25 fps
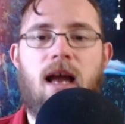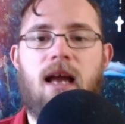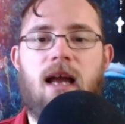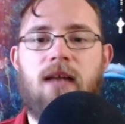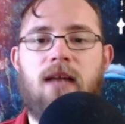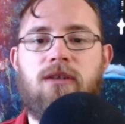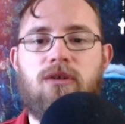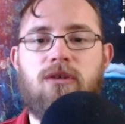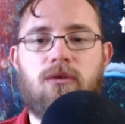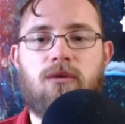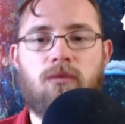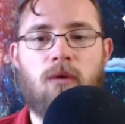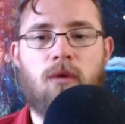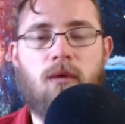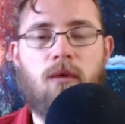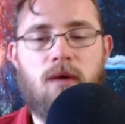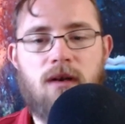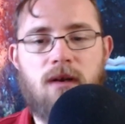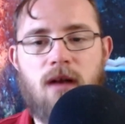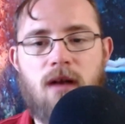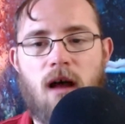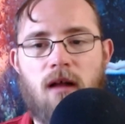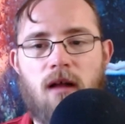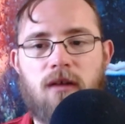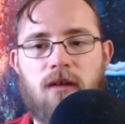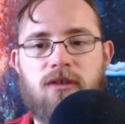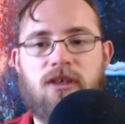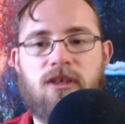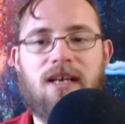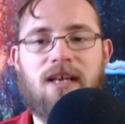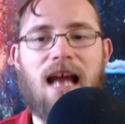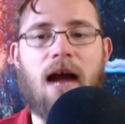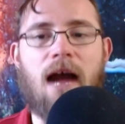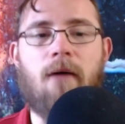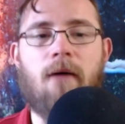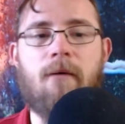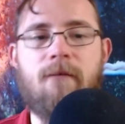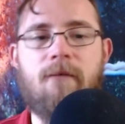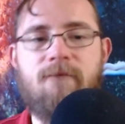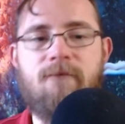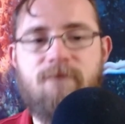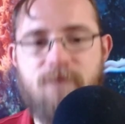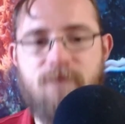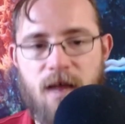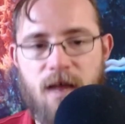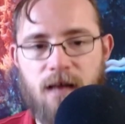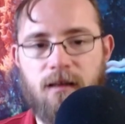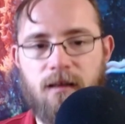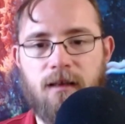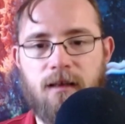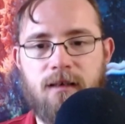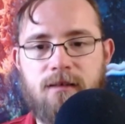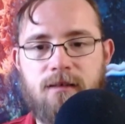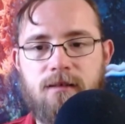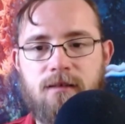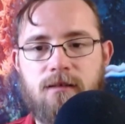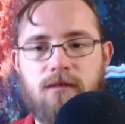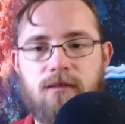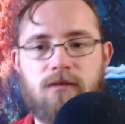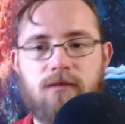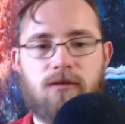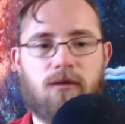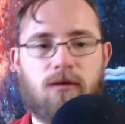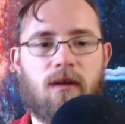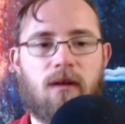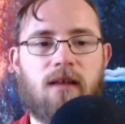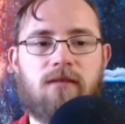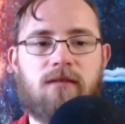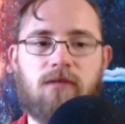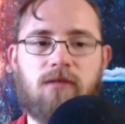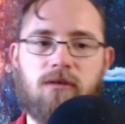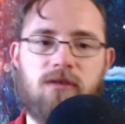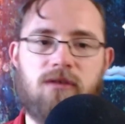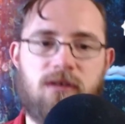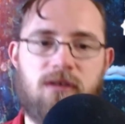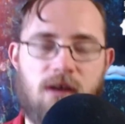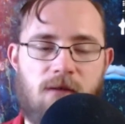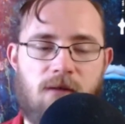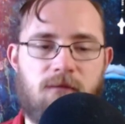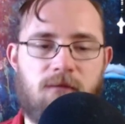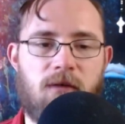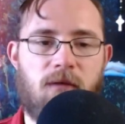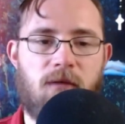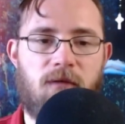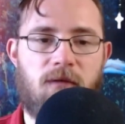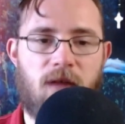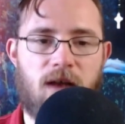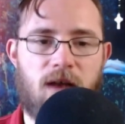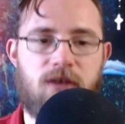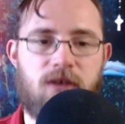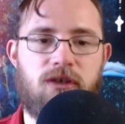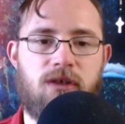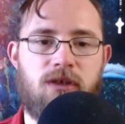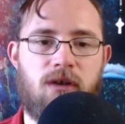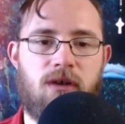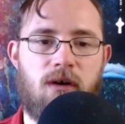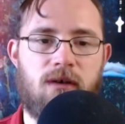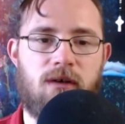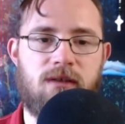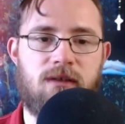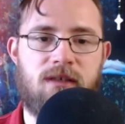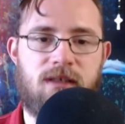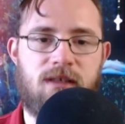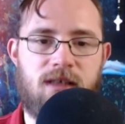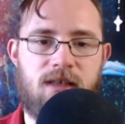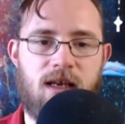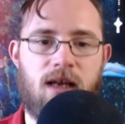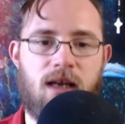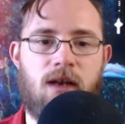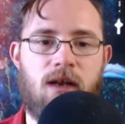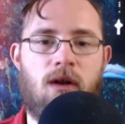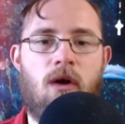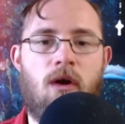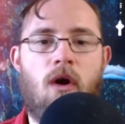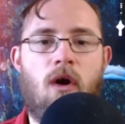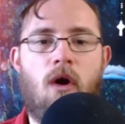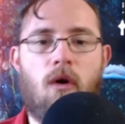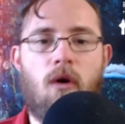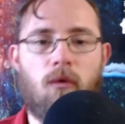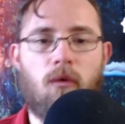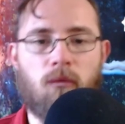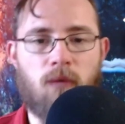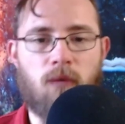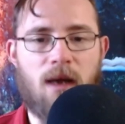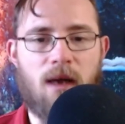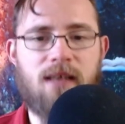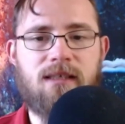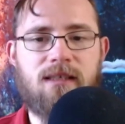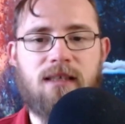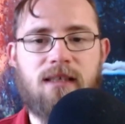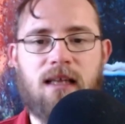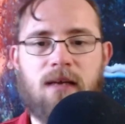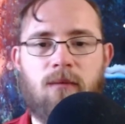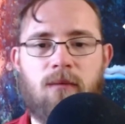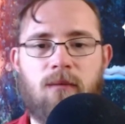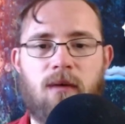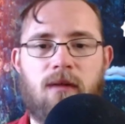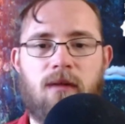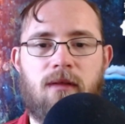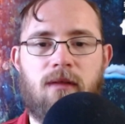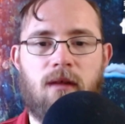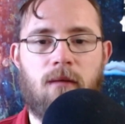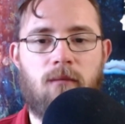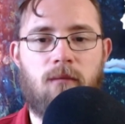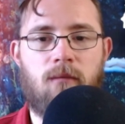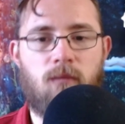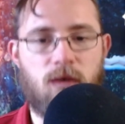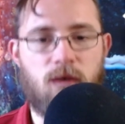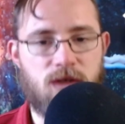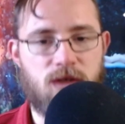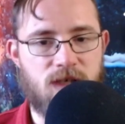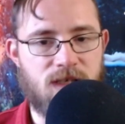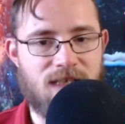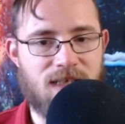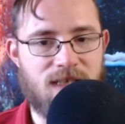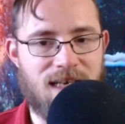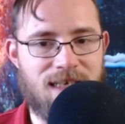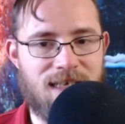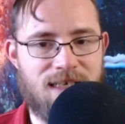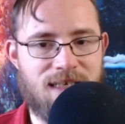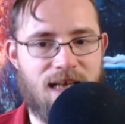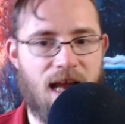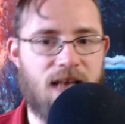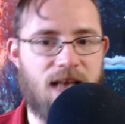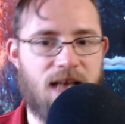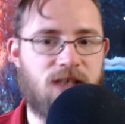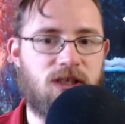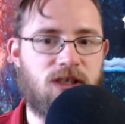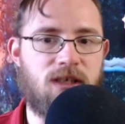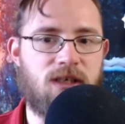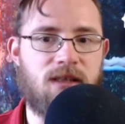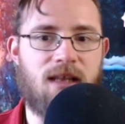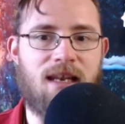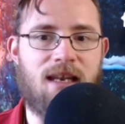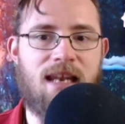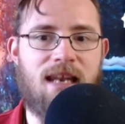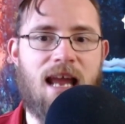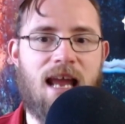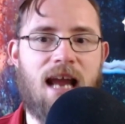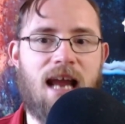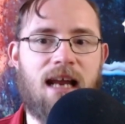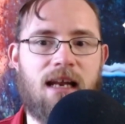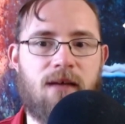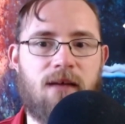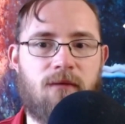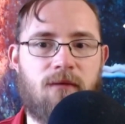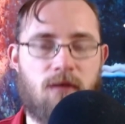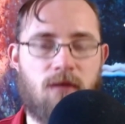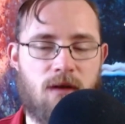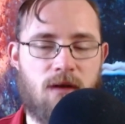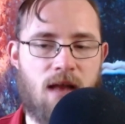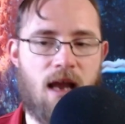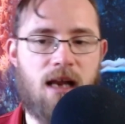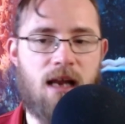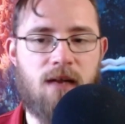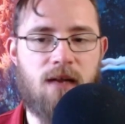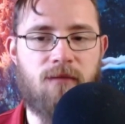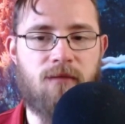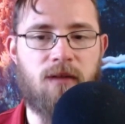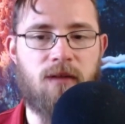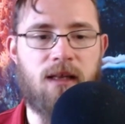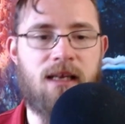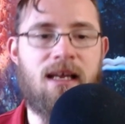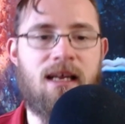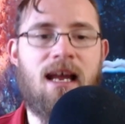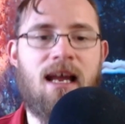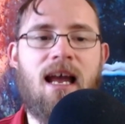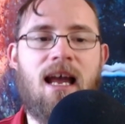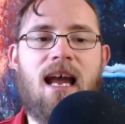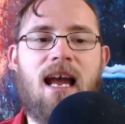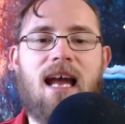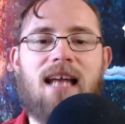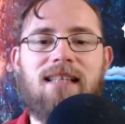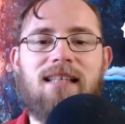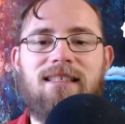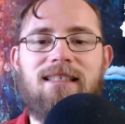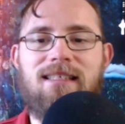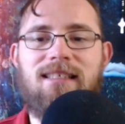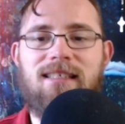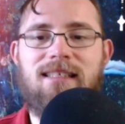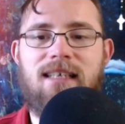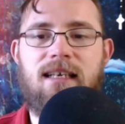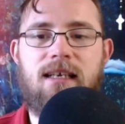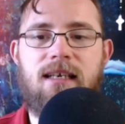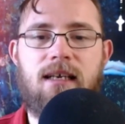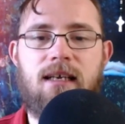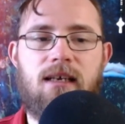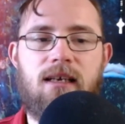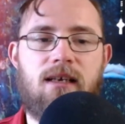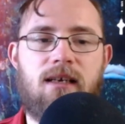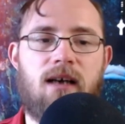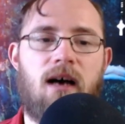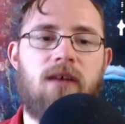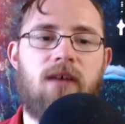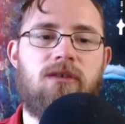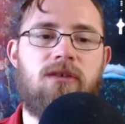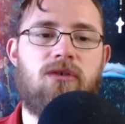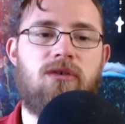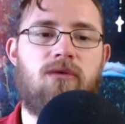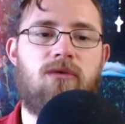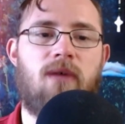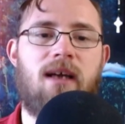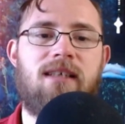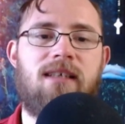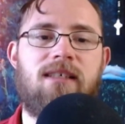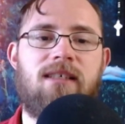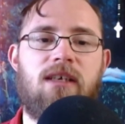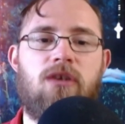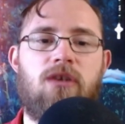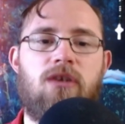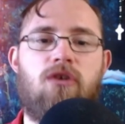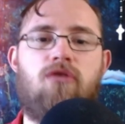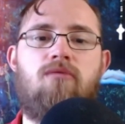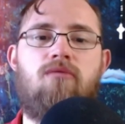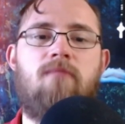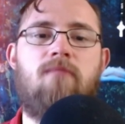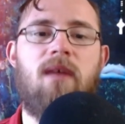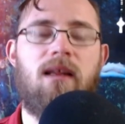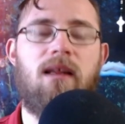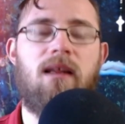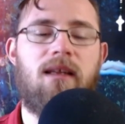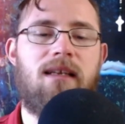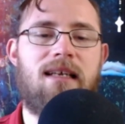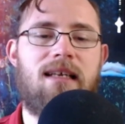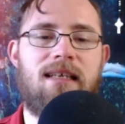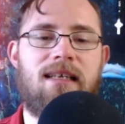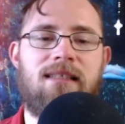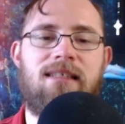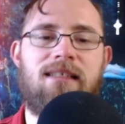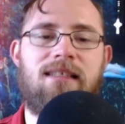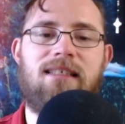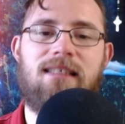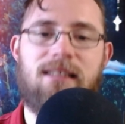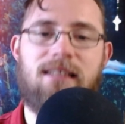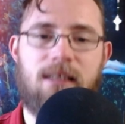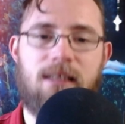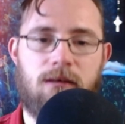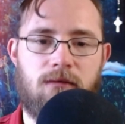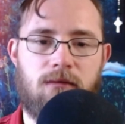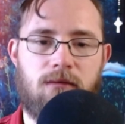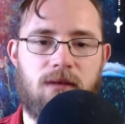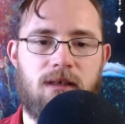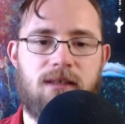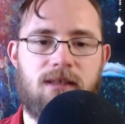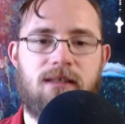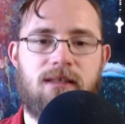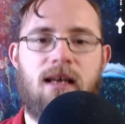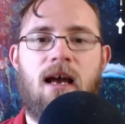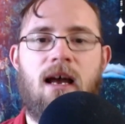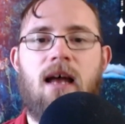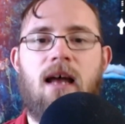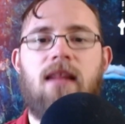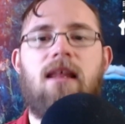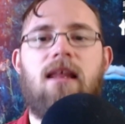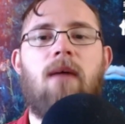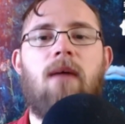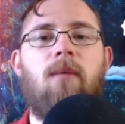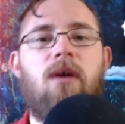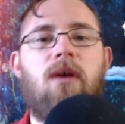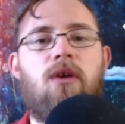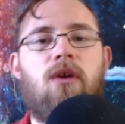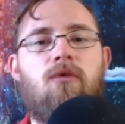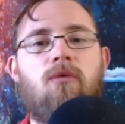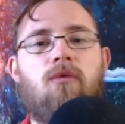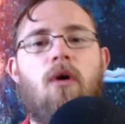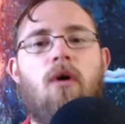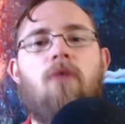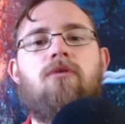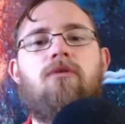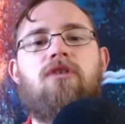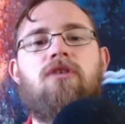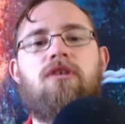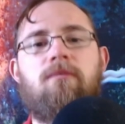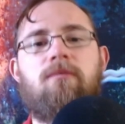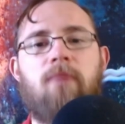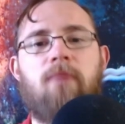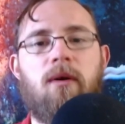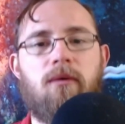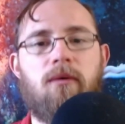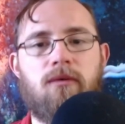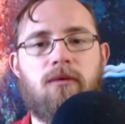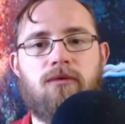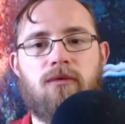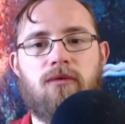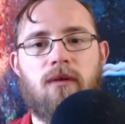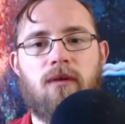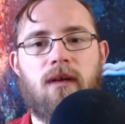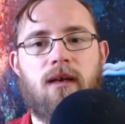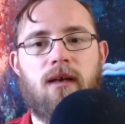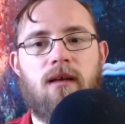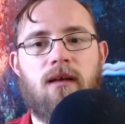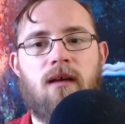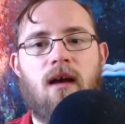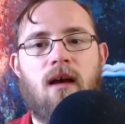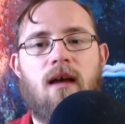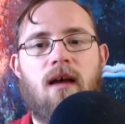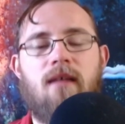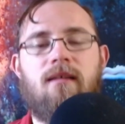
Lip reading: It's through acknowledging our failings, so that's our self-reflection on sin, wrestling with them, which is engaging the negative negatively, and seeking God's grace in humility and stillness, that we grow spiritually.